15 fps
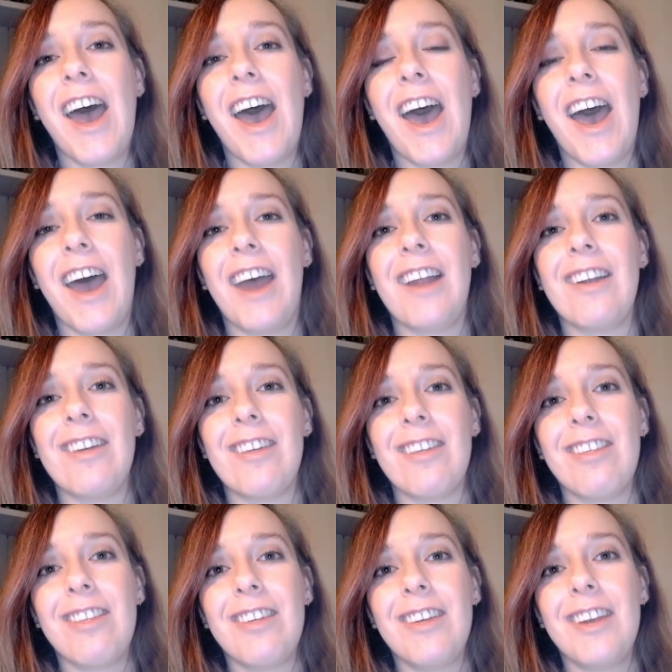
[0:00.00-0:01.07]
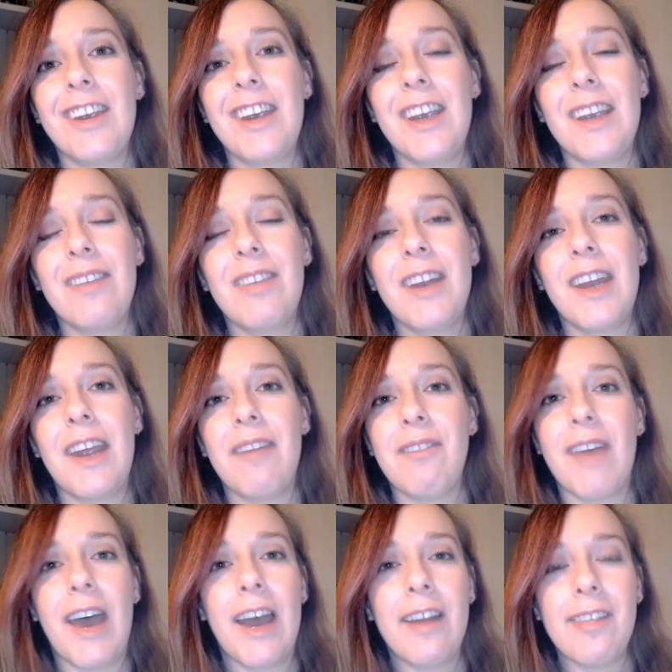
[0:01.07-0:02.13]
And even
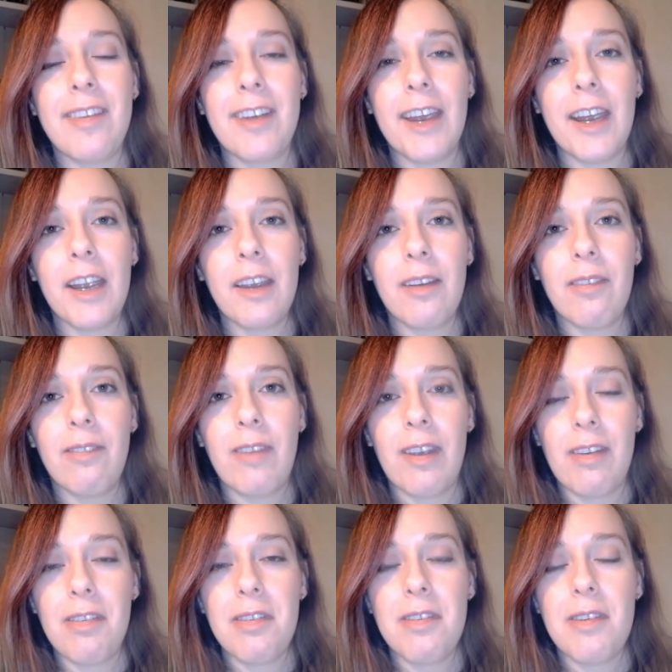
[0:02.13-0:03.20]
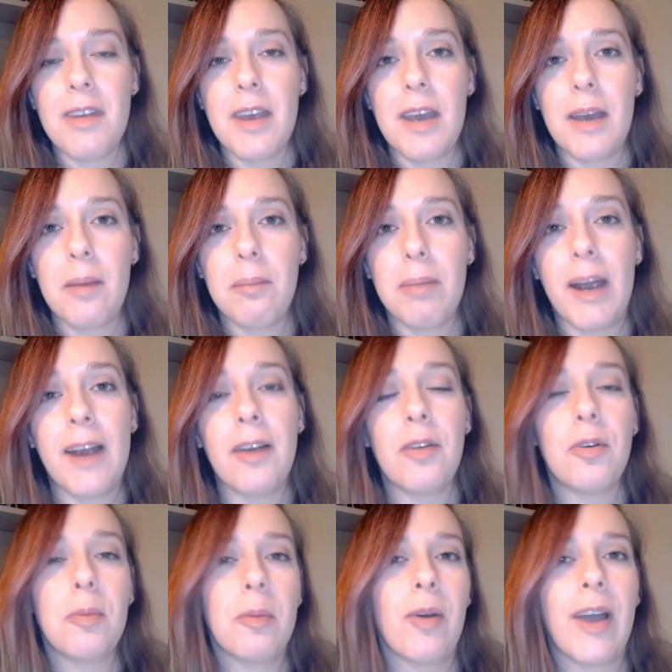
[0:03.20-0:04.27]
in the attic, this
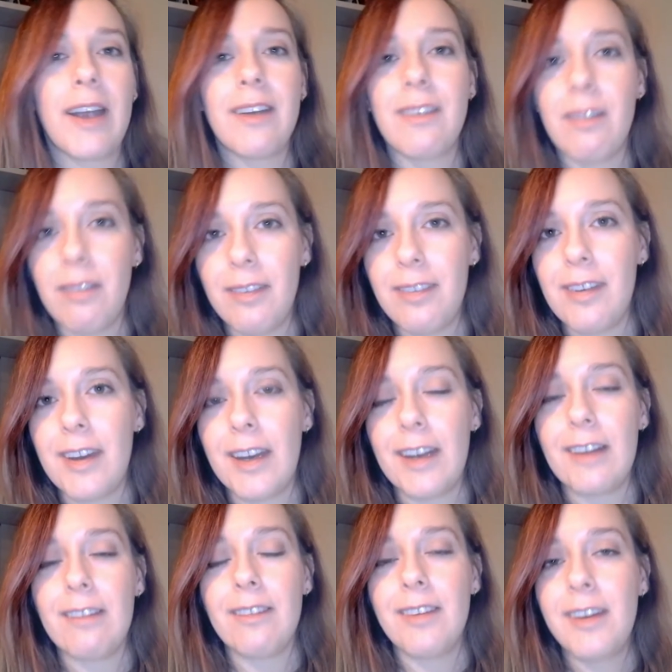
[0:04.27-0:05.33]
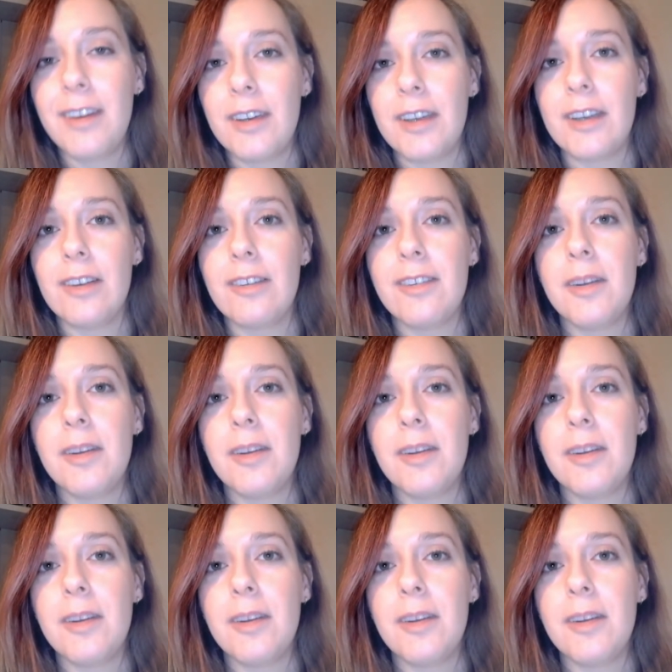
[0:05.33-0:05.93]
paranormal activity continued.